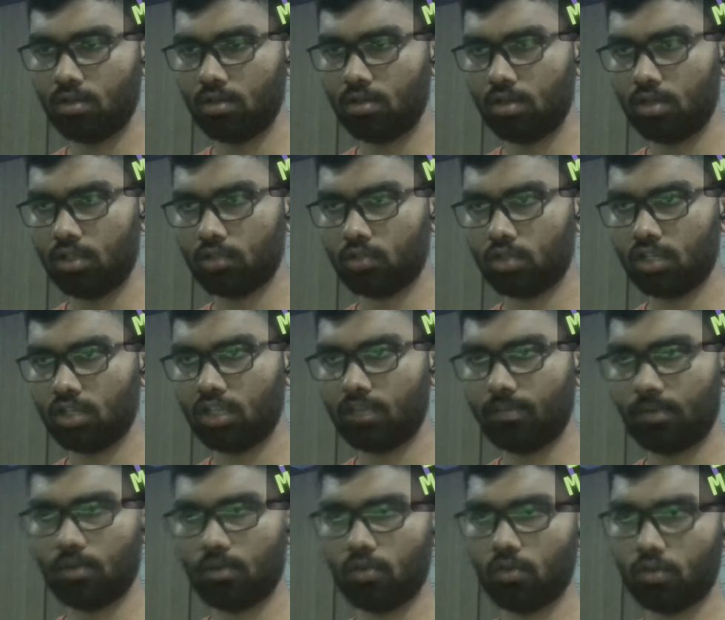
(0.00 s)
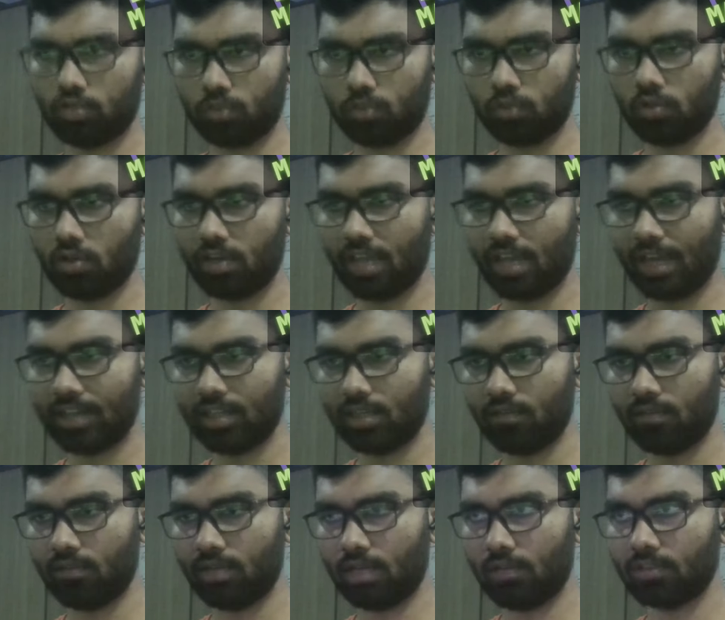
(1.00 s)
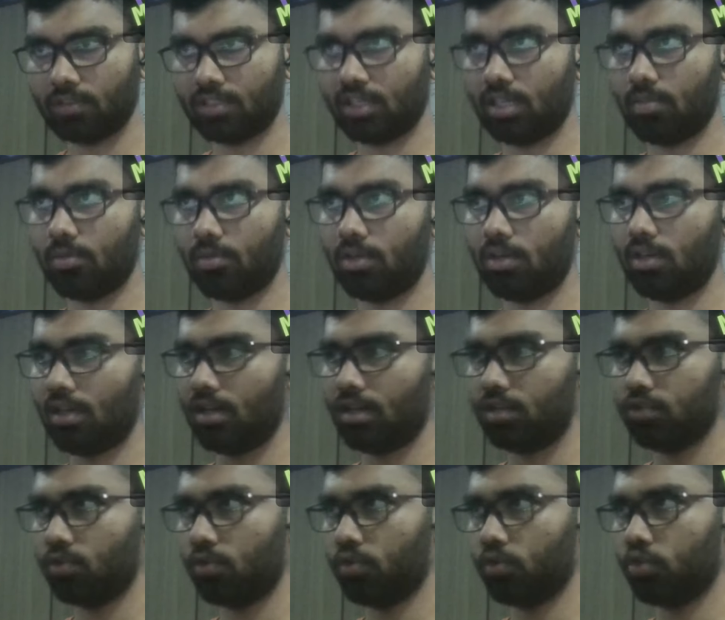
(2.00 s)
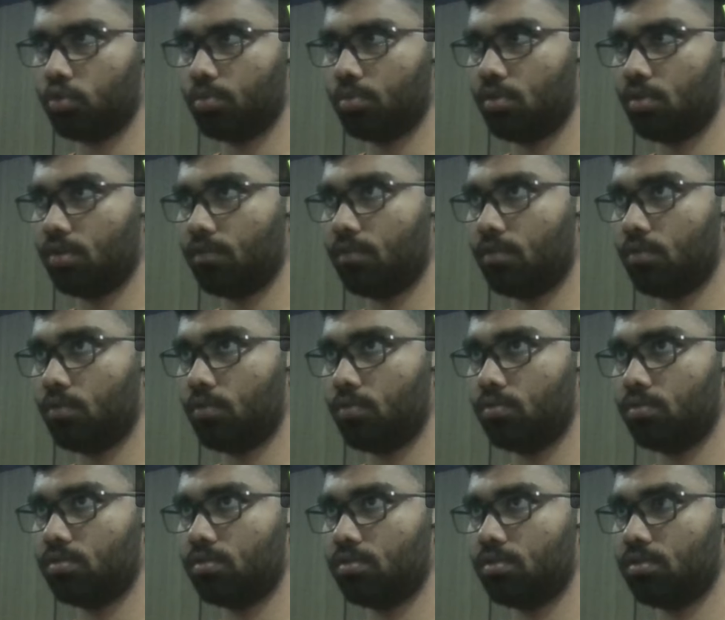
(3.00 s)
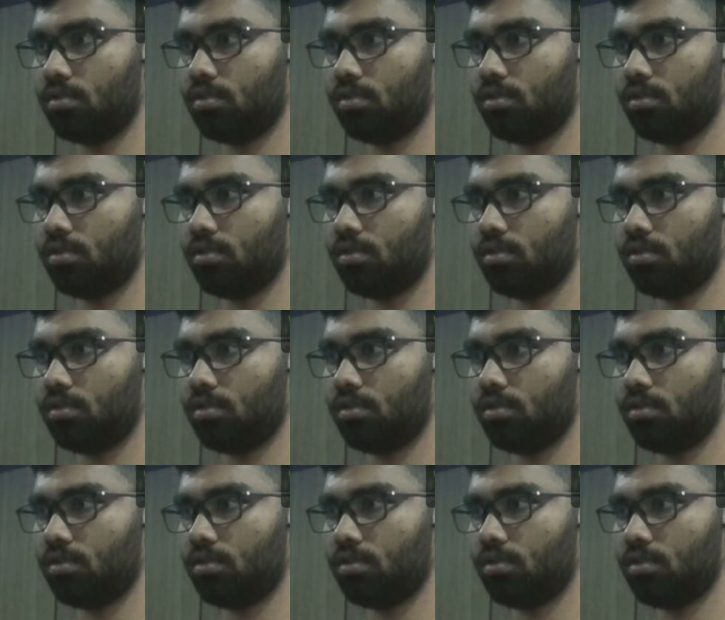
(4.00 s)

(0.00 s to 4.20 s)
it's going to leave me alone because it was already active, and now it's enabled, and it's going to show me all of the nodes.